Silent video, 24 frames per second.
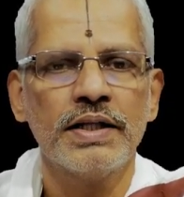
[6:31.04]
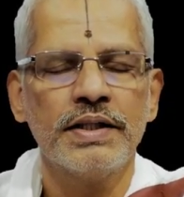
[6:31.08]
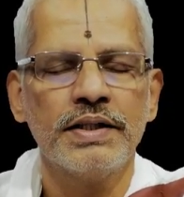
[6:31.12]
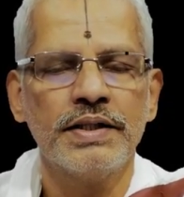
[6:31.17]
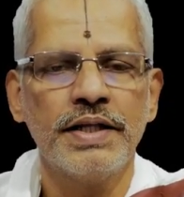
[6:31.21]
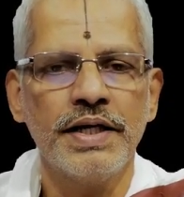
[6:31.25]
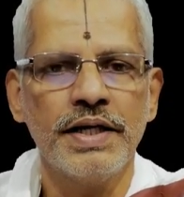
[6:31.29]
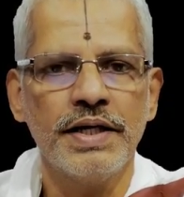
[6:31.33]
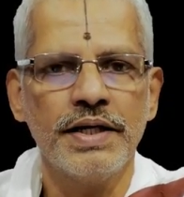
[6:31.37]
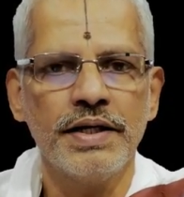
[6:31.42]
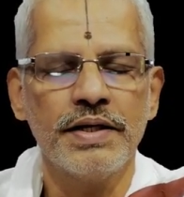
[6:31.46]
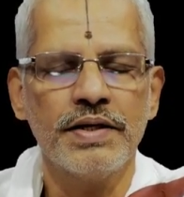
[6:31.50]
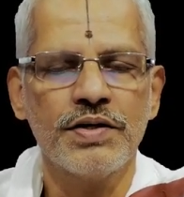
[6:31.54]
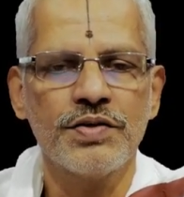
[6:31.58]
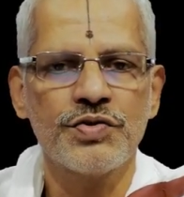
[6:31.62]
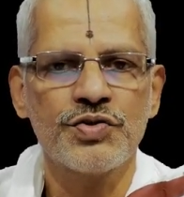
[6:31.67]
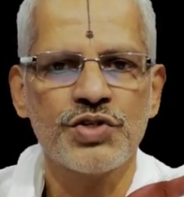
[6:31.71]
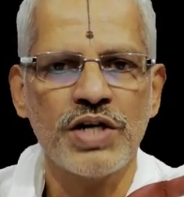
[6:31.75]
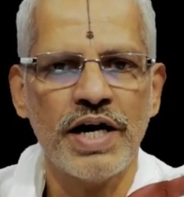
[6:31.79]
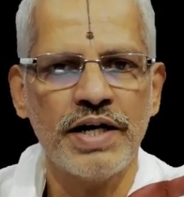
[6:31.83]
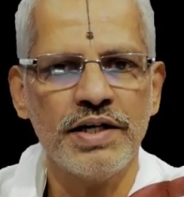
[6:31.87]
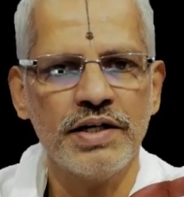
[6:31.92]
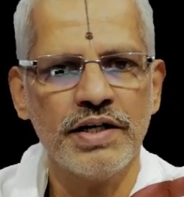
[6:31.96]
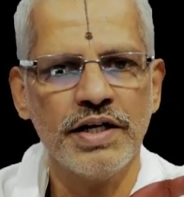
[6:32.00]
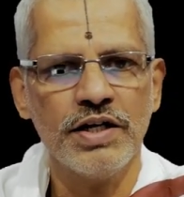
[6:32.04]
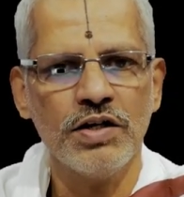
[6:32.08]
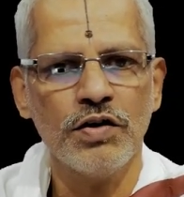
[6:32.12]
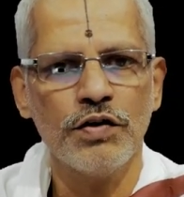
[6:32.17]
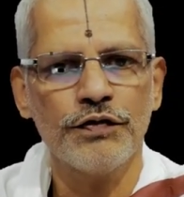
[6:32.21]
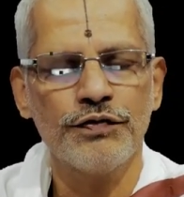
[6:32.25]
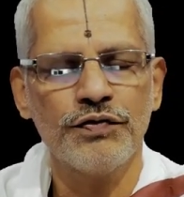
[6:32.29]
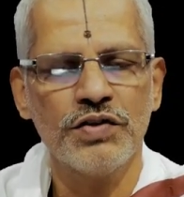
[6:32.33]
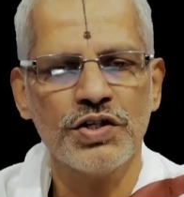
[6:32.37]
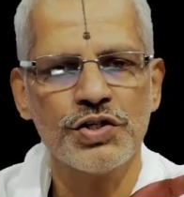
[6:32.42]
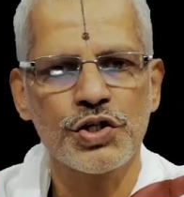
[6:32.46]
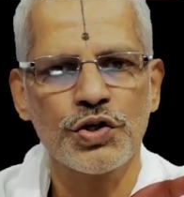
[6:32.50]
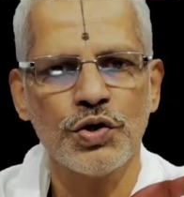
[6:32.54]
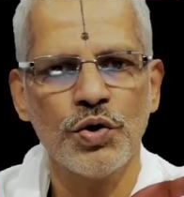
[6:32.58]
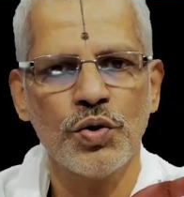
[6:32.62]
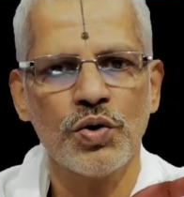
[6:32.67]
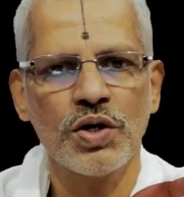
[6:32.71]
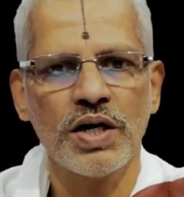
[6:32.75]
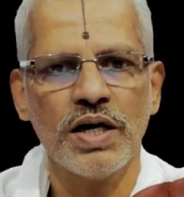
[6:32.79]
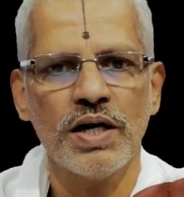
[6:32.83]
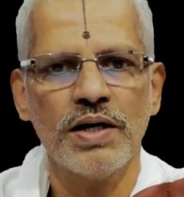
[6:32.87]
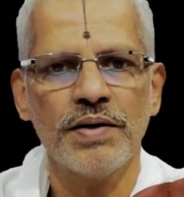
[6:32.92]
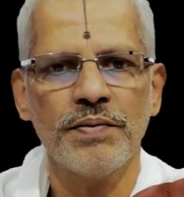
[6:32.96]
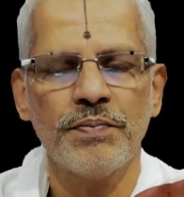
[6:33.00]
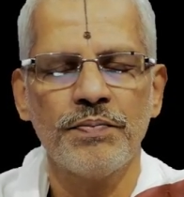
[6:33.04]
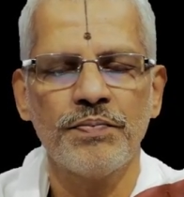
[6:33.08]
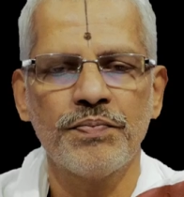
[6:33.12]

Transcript: The chanting of this shloka